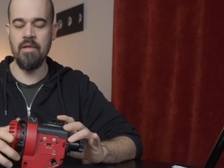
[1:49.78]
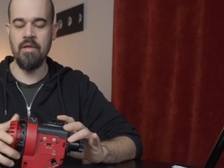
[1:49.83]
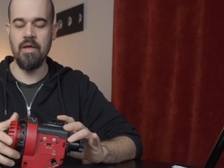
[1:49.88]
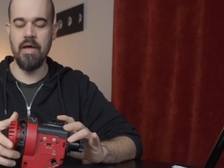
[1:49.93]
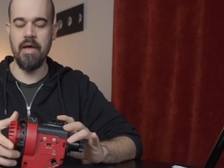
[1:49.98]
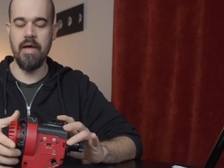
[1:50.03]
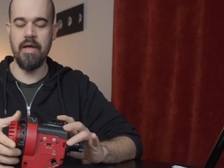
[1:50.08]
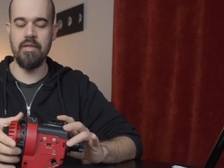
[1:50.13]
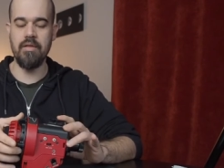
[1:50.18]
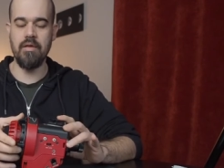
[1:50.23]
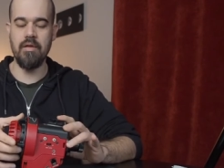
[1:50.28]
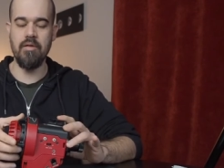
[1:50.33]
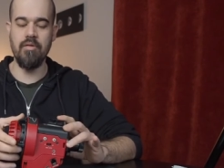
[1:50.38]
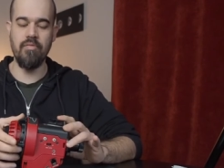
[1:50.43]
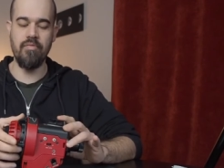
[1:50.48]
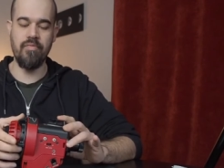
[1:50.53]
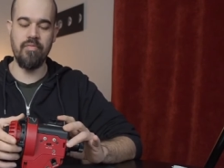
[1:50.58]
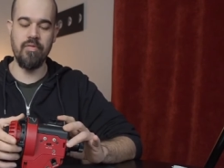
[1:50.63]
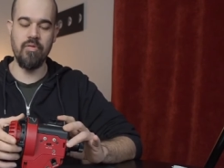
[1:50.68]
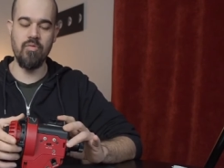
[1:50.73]
And
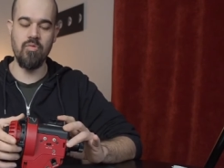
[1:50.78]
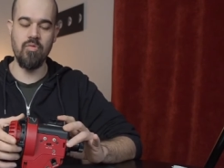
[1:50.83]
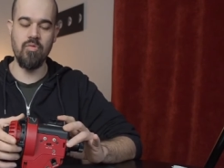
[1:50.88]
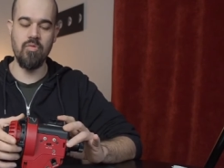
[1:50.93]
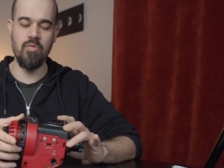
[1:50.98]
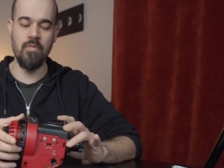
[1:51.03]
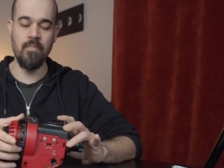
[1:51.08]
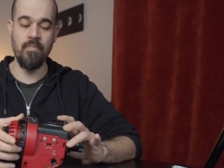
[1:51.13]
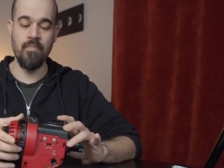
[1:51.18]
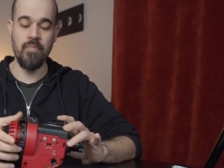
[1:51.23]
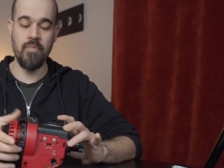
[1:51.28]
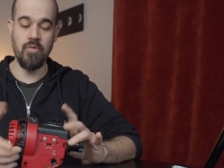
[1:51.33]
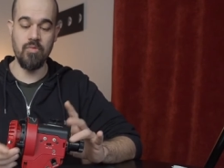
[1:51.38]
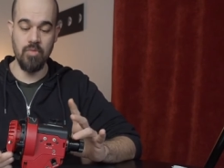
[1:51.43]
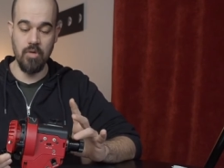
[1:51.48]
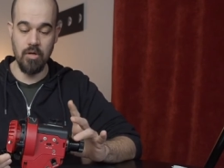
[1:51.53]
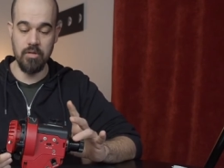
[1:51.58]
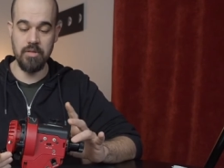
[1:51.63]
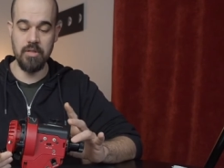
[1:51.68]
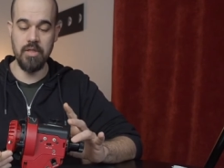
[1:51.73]
if you do
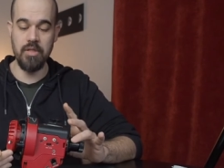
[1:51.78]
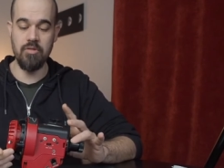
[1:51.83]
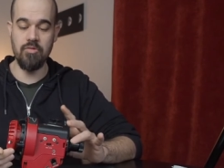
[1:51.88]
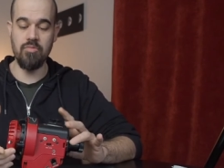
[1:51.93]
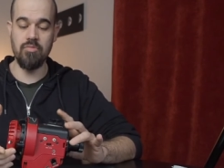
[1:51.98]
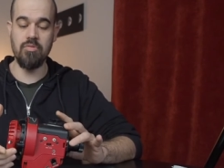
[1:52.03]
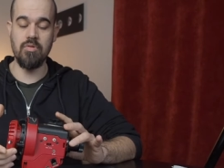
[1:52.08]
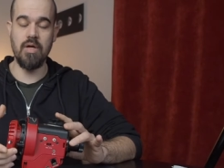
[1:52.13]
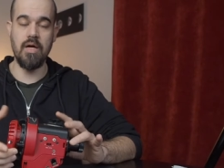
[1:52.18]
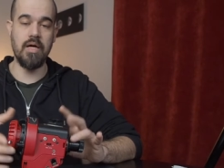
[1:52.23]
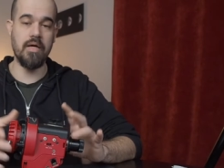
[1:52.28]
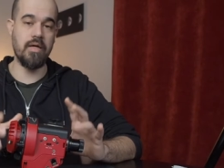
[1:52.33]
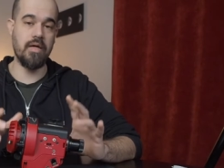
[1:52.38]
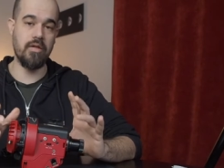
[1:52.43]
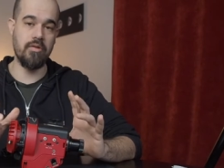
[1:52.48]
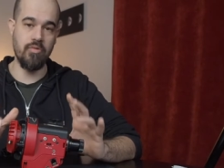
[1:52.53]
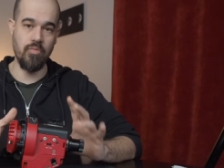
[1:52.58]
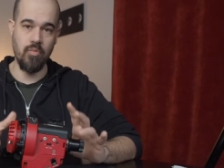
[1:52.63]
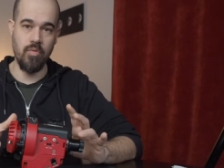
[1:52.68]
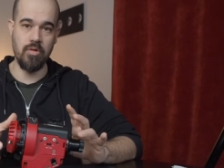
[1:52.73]
not need to track
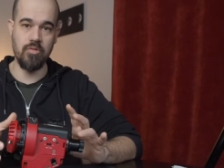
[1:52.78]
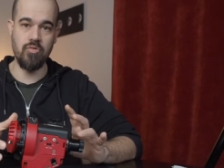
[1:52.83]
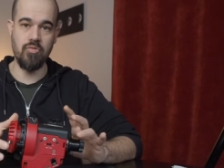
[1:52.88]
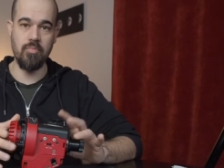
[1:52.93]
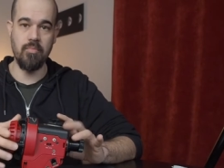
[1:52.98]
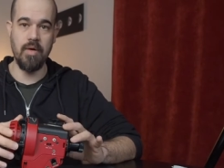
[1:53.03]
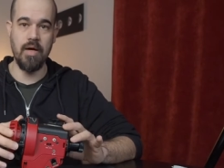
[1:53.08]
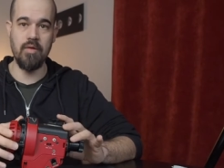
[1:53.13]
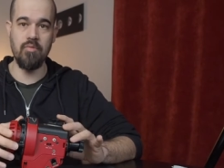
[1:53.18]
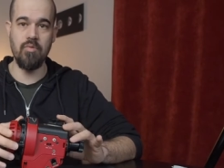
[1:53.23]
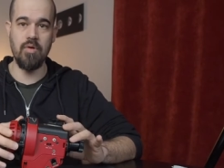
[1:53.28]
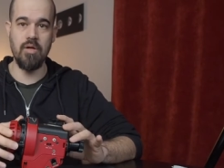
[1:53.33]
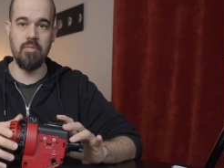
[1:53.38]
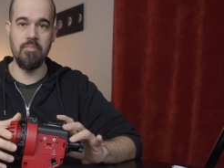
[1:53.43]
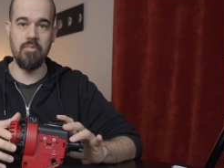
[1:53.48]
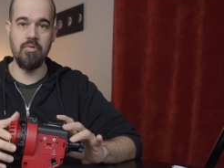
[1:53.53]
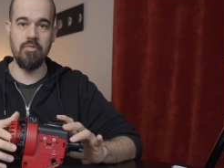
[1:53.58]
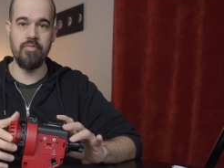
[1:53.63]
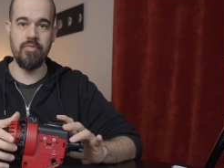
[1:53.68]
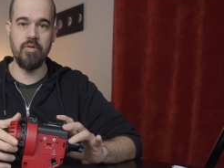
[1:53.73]
and you want to manual
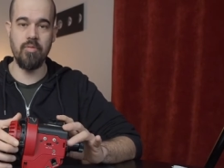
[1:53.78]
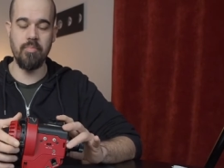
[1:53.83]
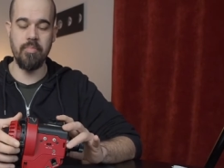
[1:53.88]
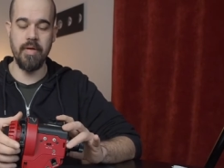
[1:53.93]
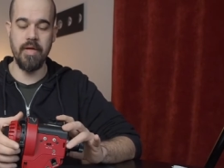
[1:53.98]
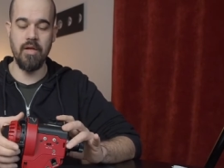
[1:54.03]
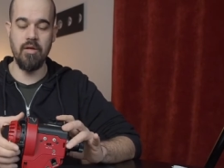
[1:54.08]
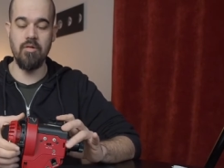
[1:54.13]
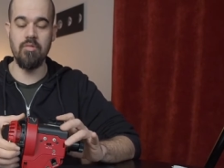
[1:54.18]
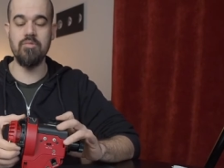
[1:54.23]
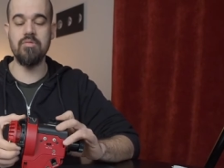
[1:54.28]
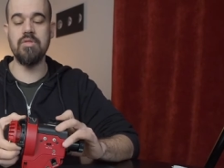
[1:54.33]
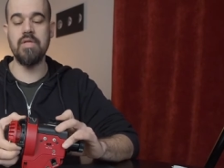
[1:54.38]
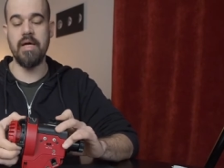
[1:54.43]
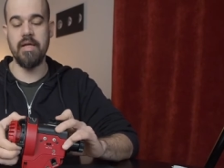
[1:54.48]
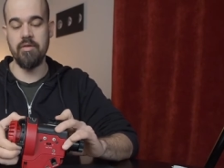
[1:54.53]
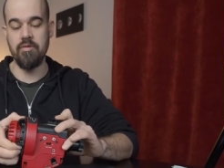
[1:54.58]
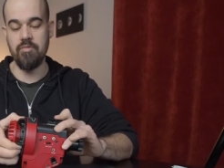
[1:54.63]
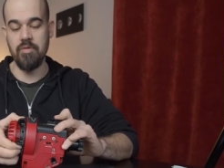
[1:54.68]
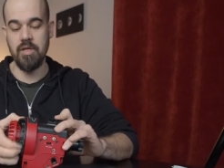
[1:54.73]
move your payload,
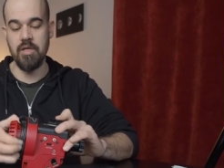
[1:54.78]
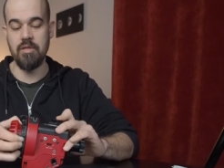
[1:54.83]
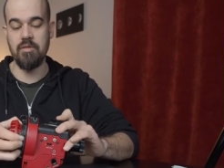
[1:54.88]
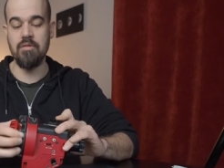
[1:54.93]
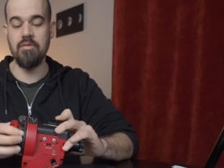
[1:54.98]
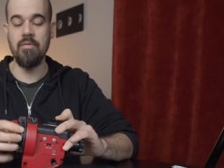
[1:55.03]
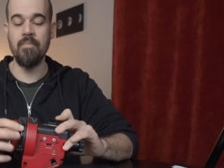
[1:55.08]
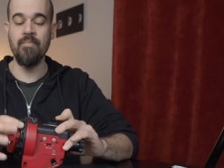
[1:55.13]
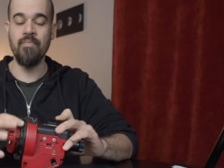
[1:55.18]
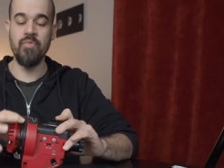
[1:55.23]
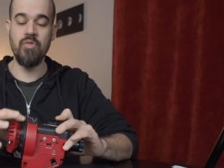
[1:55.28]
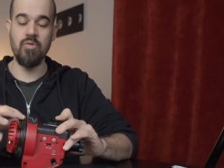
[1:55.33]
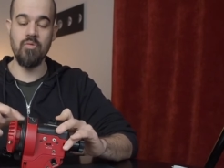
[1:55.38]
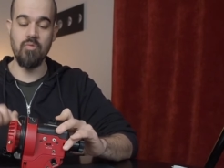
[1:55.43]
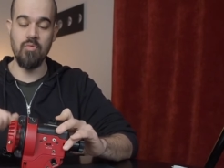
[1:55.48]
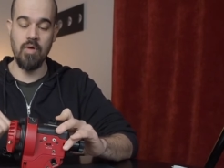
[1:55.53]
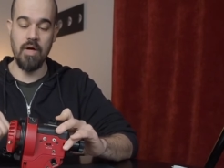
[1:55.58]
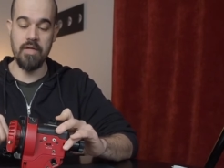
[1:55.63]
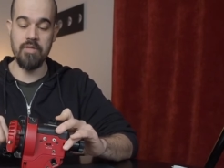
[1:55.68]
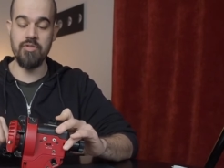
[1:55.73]
then you need
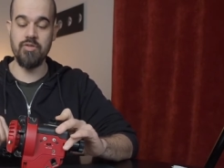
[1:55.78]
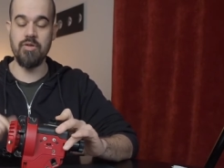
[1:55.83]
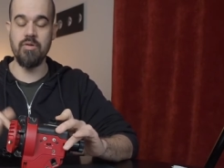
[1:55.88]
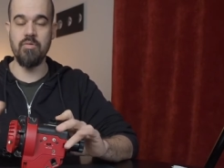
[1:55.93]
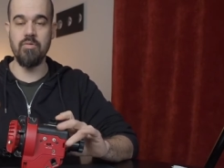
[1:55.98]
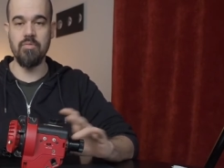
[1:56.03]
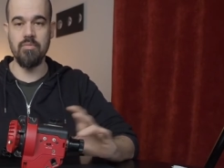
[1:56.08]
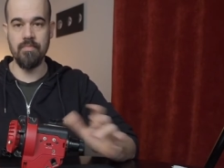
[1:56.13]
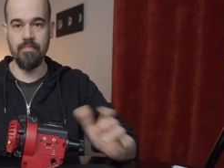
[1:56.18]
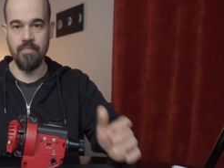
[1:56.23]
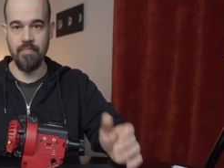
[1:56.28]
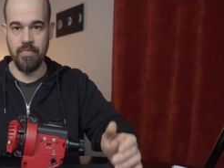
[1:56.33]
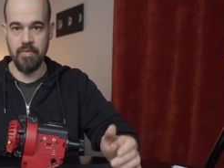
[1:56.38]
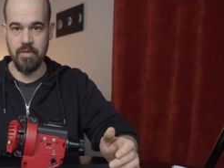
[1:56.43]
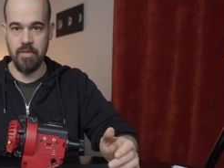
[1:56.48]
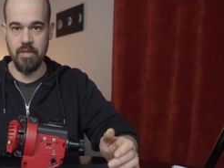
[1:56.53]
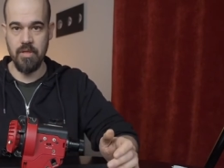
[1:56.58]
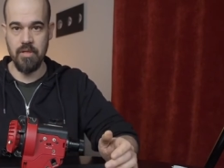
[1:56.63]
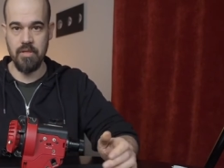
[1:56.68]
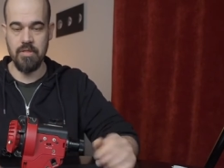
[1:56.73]
to unscrew
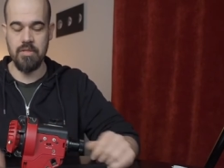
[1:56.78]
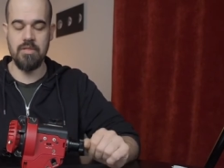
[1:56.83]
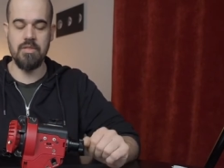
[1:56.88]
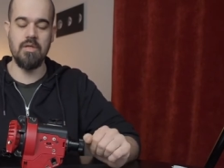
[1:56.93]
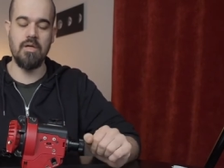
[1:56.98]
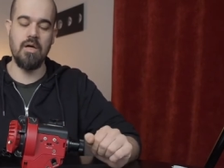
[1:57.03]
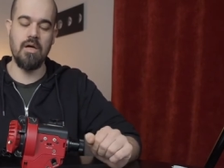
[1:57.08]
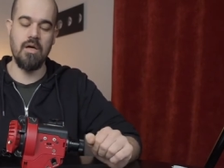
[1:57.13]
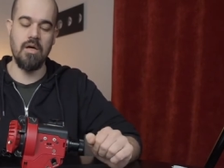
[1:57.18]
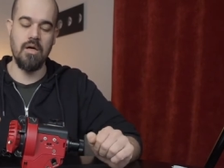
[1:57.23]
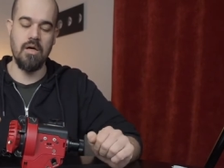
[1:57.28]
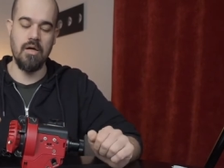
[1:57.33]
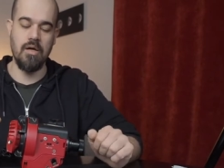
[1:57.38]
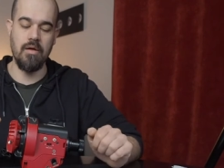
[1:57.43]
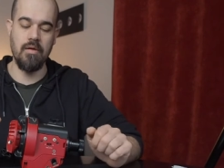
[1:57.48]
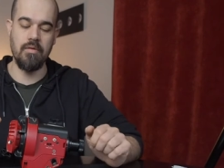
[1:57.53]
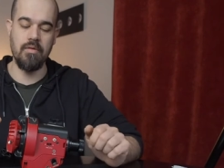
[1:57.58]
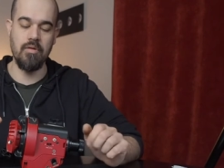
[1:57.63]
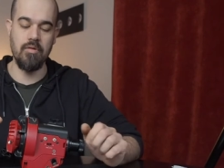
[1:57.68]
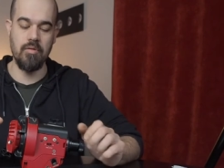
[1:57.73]
this uh,
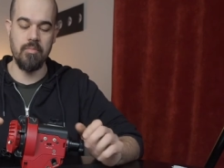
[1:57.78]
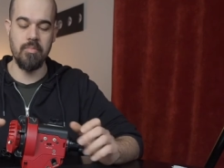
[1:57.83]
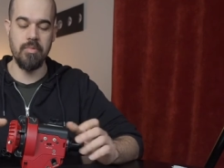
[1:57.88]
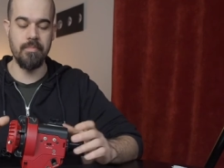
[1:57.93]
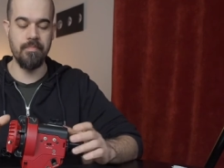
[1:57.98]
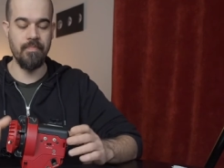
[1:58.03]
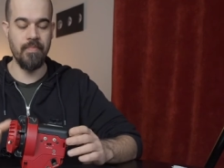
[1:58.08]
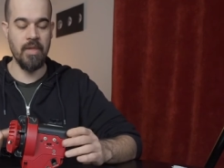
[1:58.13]
knob.